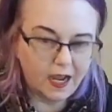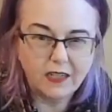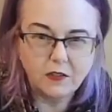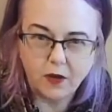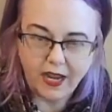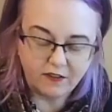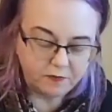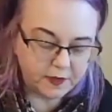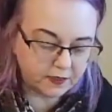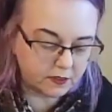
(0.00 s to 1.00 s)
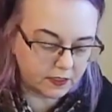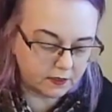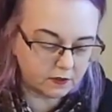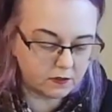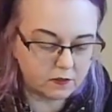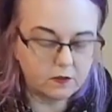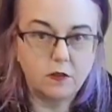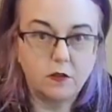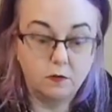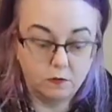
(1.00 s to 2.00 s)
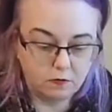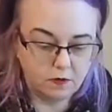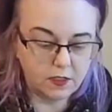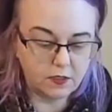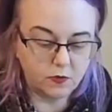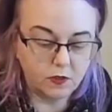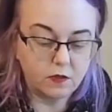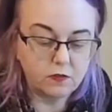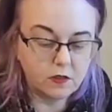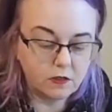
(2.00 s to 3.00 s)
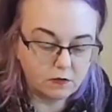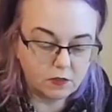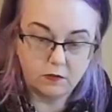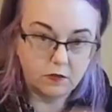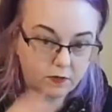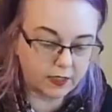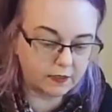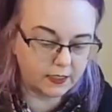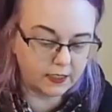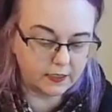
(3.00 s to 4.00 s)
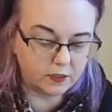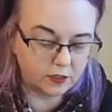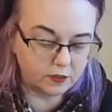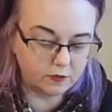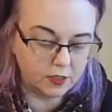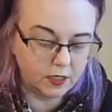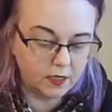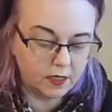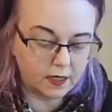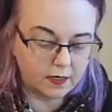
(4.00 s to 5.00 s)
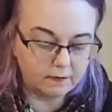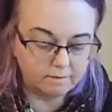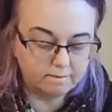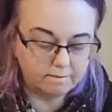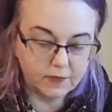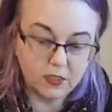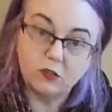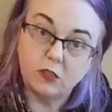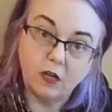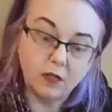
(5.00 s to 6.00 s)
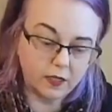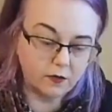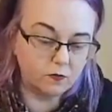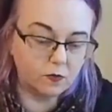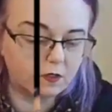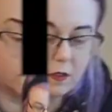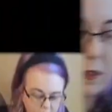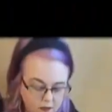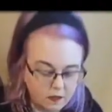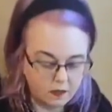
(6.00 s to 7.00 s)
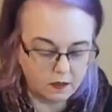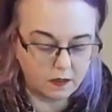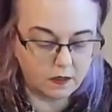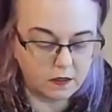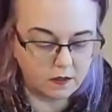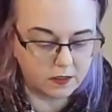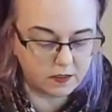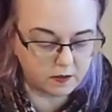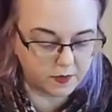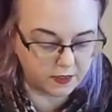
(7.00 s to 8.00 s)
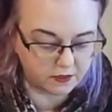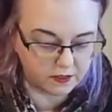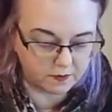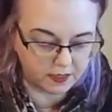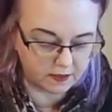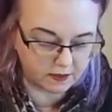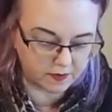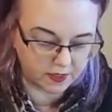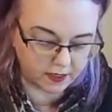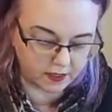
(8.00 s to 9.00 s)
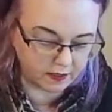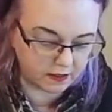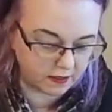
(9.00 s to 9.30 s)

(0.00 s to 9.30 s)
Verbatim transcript: I don't have pierced ears, so these will also go directly into the stock at work. Oh, this appears to be something,